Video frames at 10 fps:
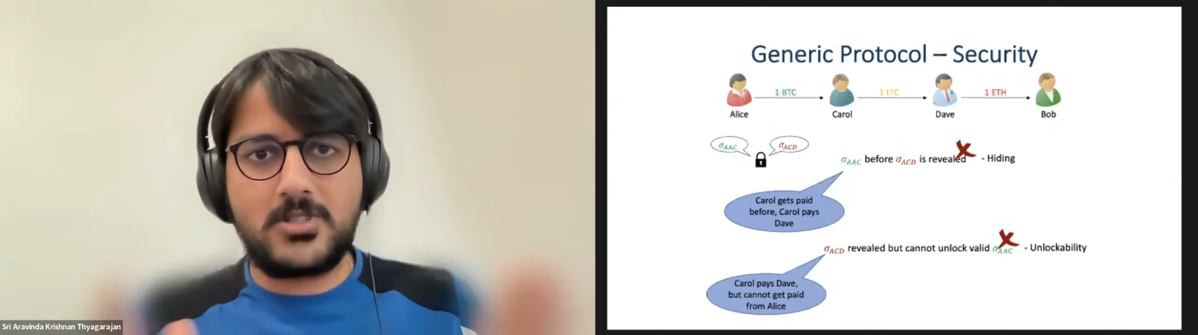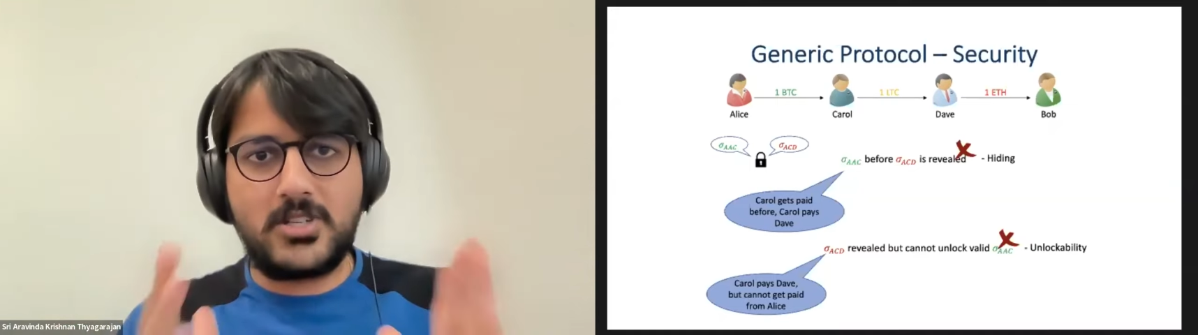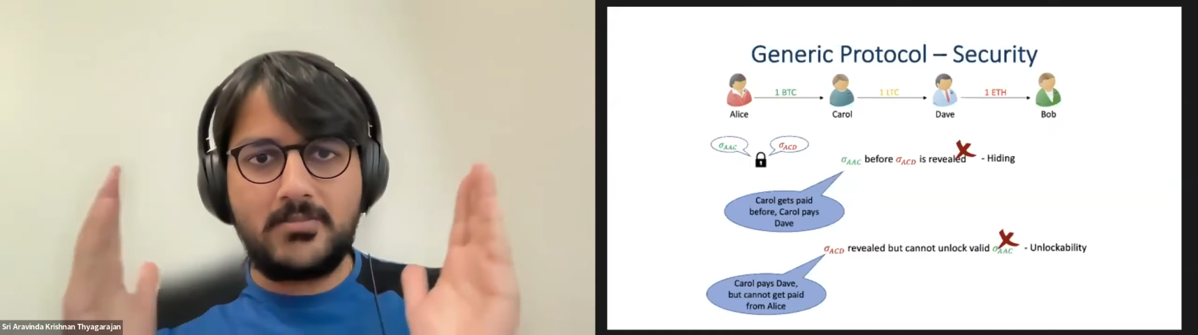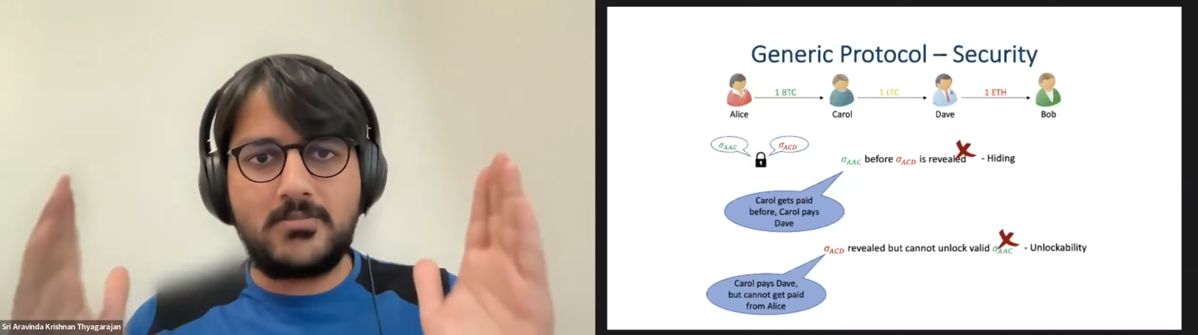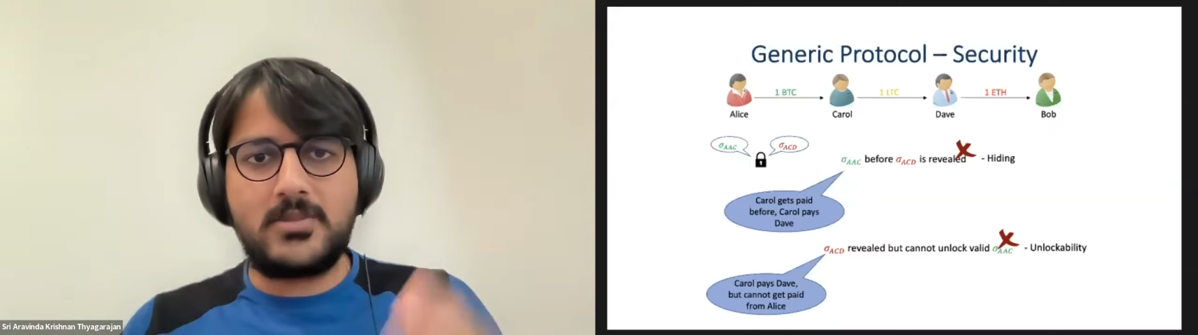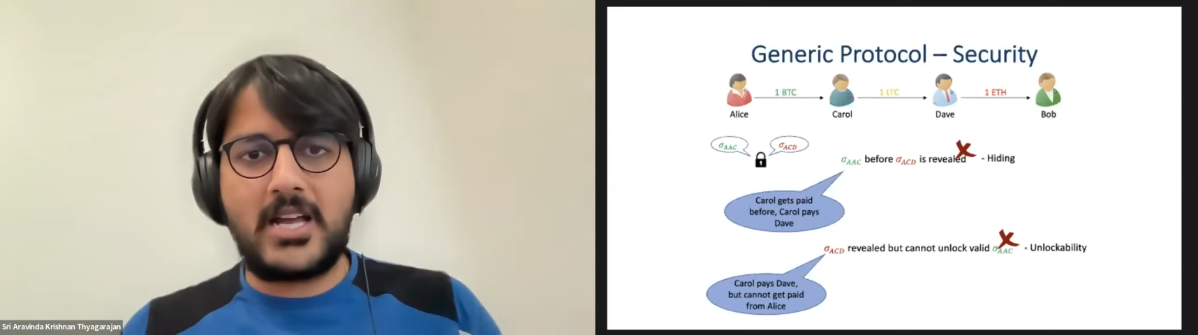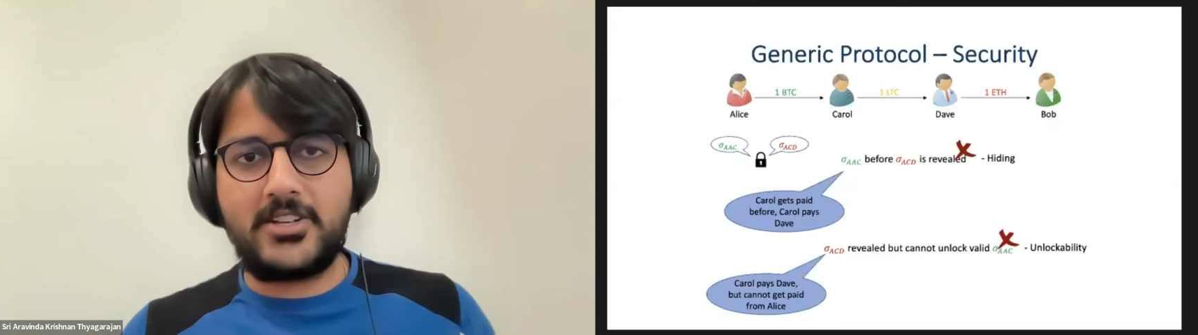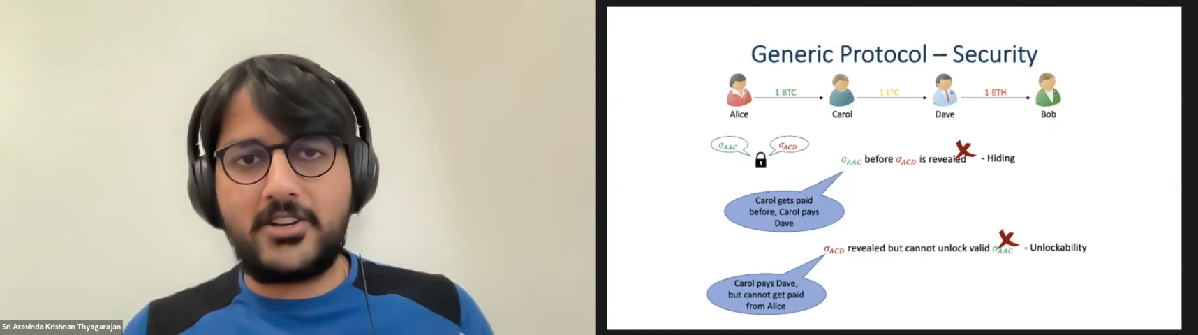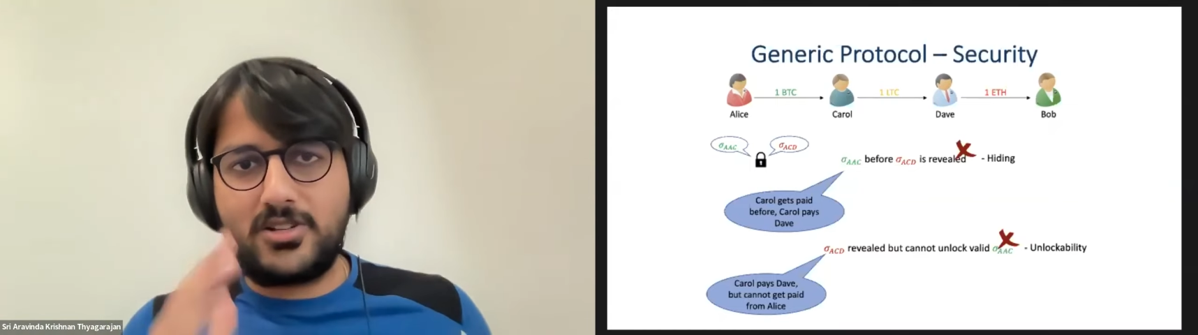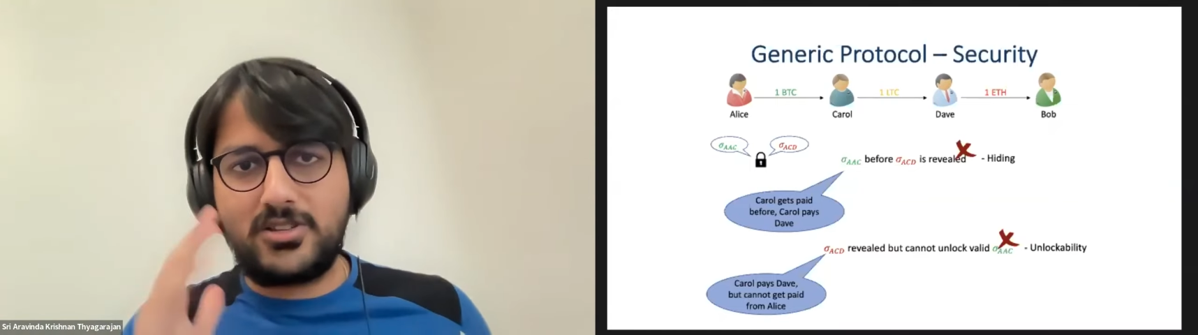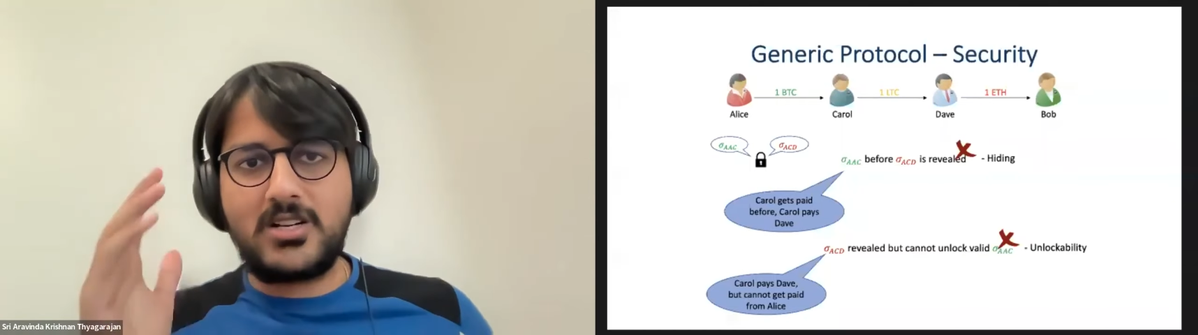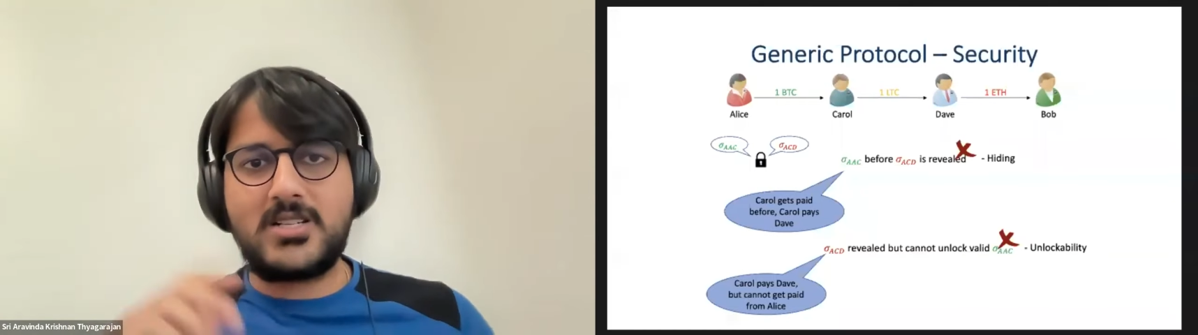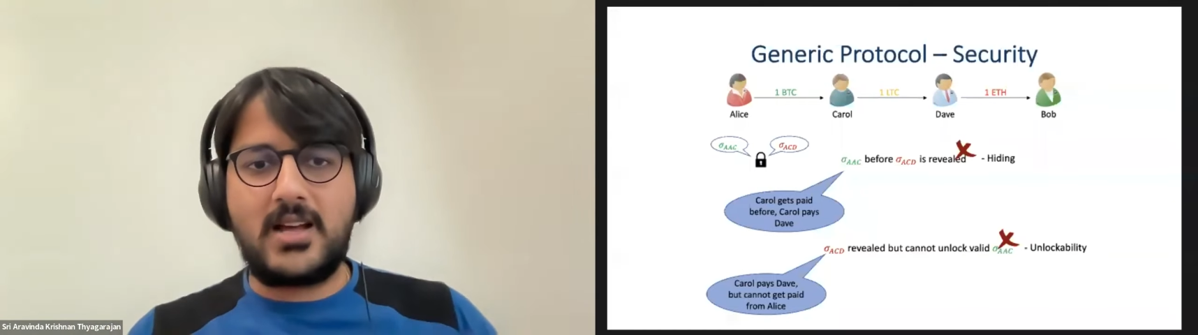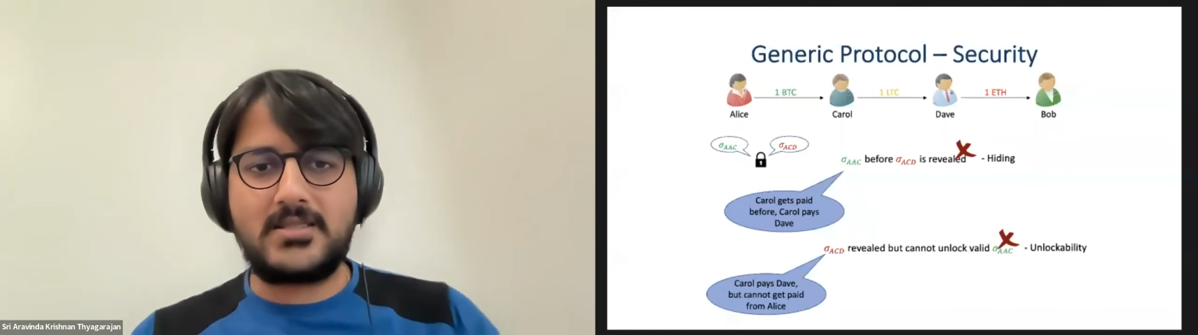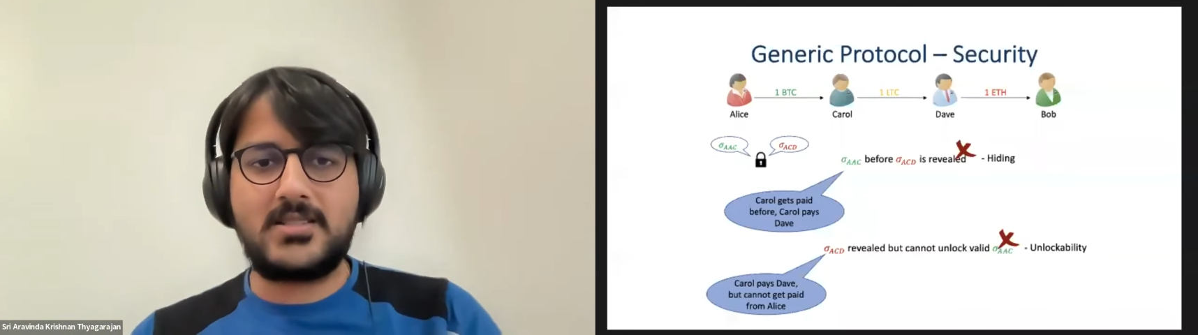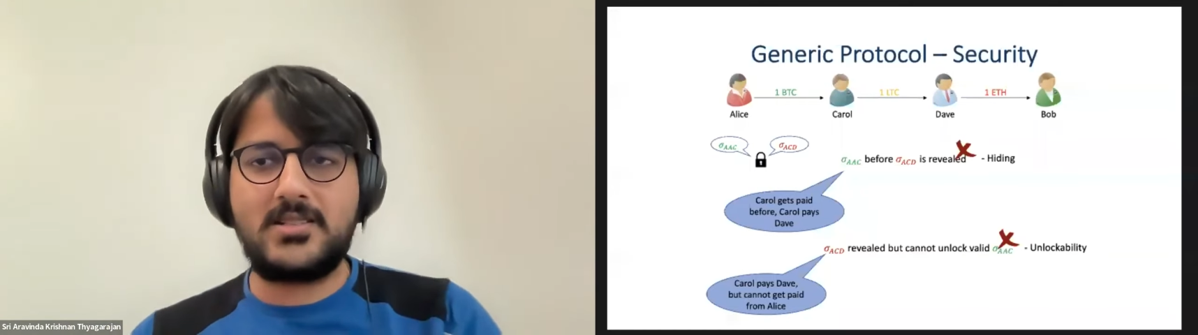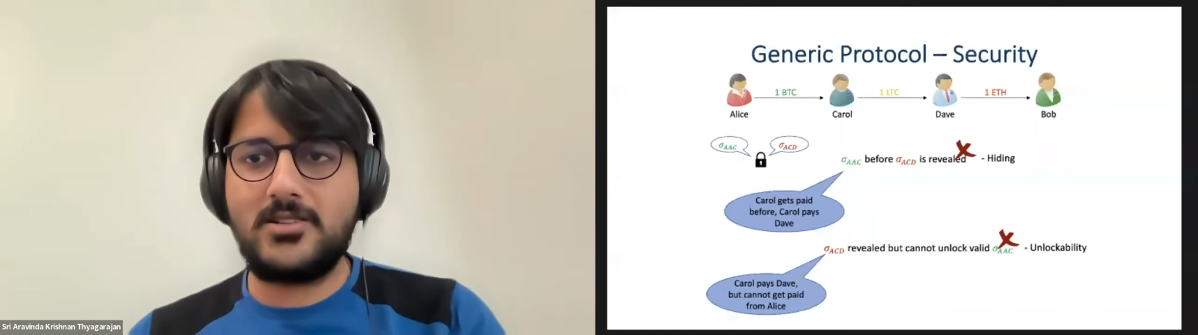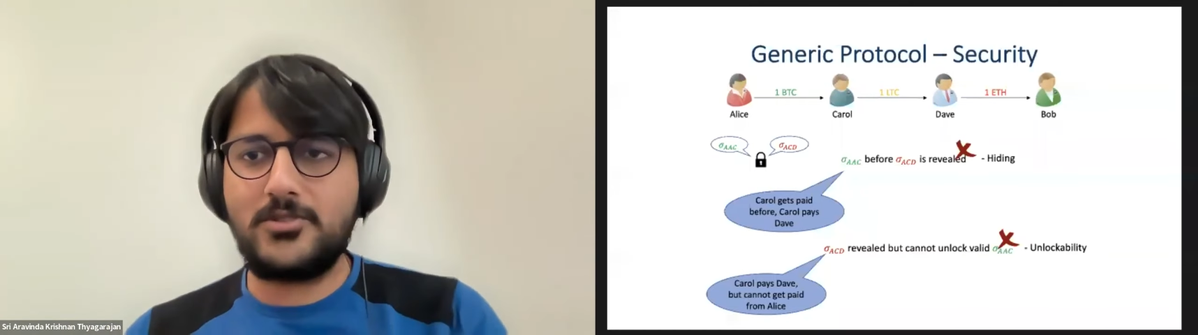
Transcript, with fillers: you can gather your thoughts and ask the